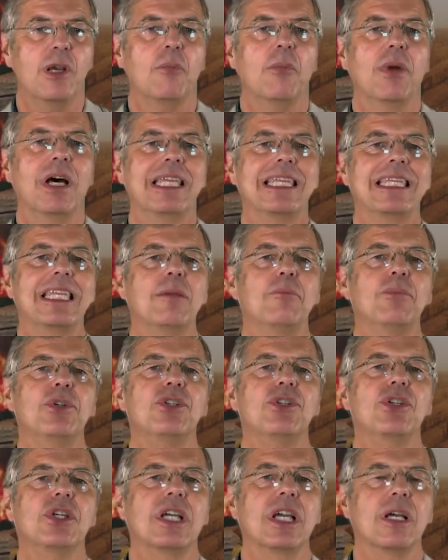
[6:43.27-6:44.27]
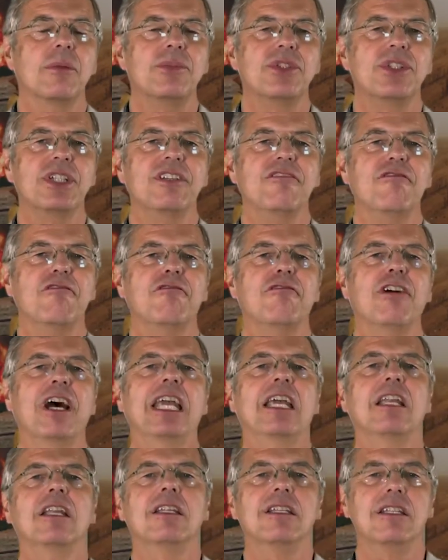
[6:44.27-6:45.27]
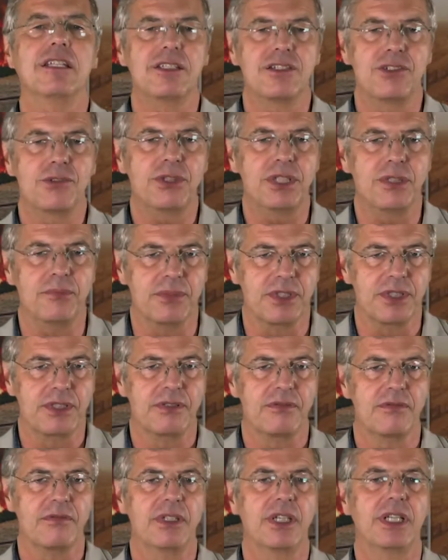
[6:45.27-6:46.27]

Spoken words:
but temperature comes in violent extremes.